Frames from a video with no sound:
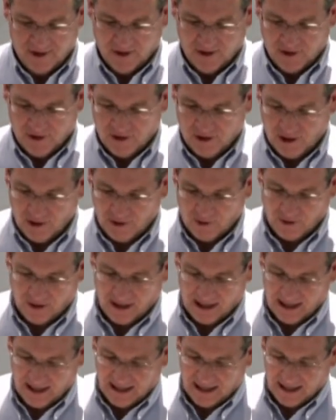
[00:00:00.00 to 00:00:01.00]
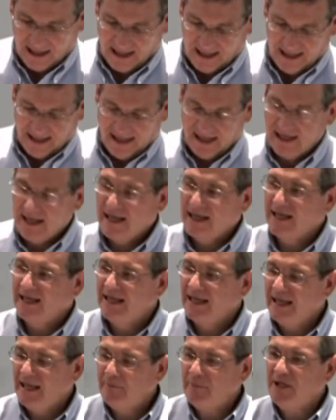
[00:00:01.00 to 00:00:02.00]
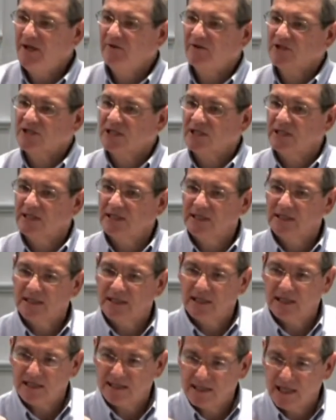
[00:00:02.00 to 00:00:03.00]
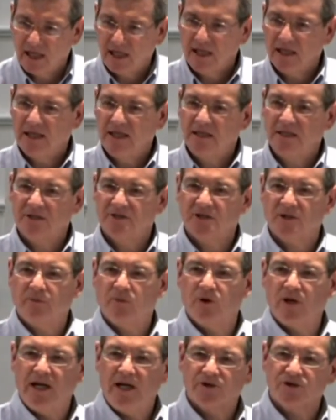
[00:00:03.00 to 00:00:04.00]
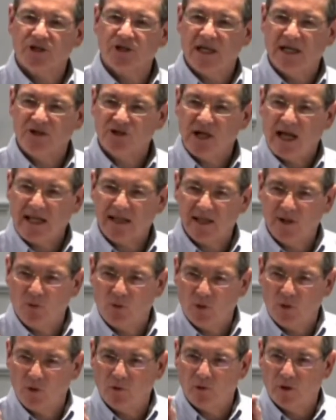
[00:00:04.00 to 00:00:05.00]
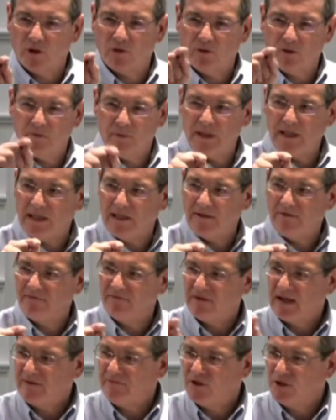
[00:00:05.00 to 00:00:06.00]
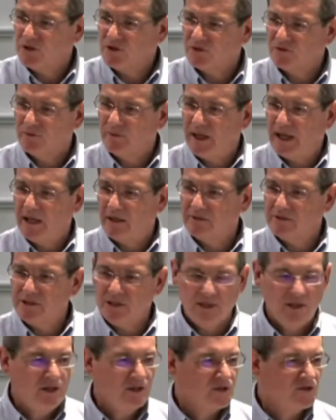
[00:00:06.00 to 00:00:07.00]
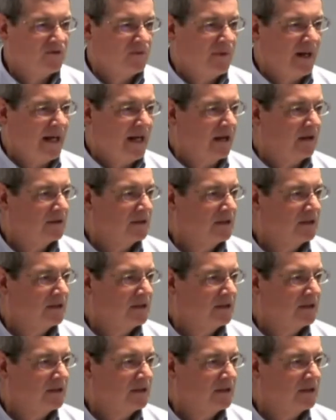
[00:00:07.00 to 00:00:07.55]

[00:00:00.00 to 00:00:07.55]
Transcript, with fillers: You know, how many of us can tell uh, someone else exactly where we're going to be five years from now, ten years from now?